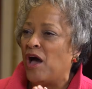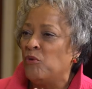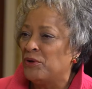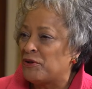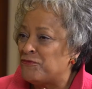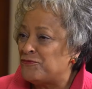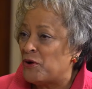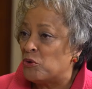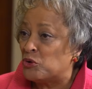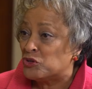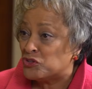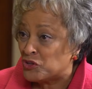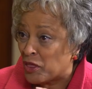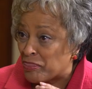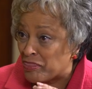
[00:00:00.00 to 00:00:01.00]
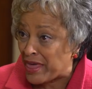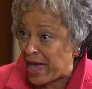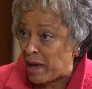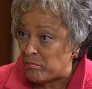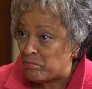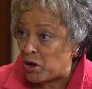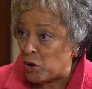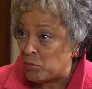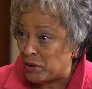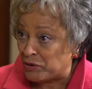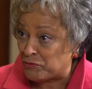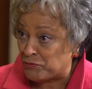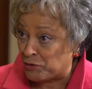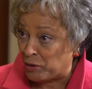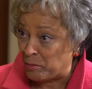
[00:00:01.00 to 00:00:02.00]
I want to focus on that
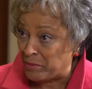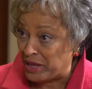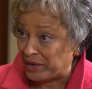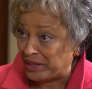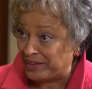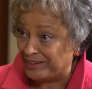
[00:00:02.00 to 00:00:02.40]
moment for a minute.